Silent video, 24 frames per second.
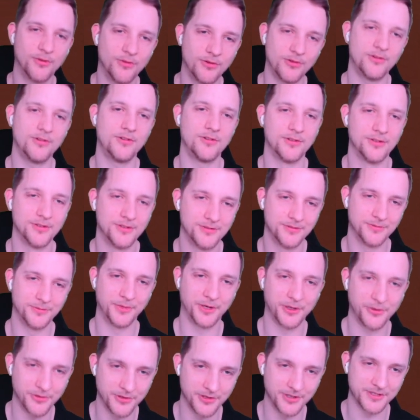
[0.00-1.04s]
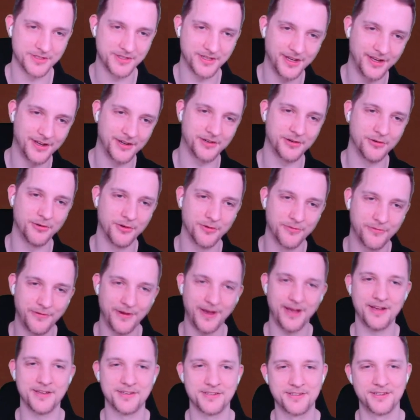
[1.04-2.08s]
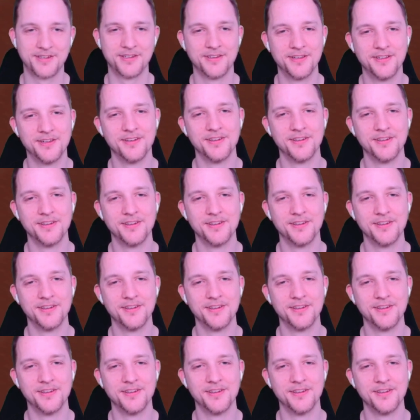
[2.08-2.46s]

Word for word: Oh, oh my goodness, they are going fast.